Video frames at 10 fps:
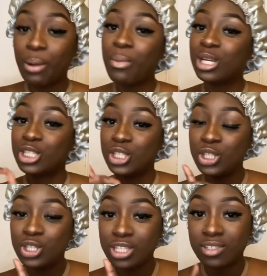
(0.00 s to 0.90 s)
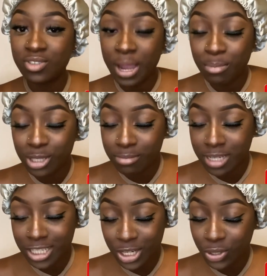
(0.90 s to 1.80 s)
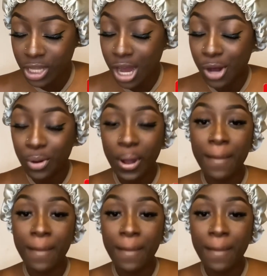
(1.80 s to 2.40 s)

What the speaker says: Make sure you subscribe to my channel, y'all.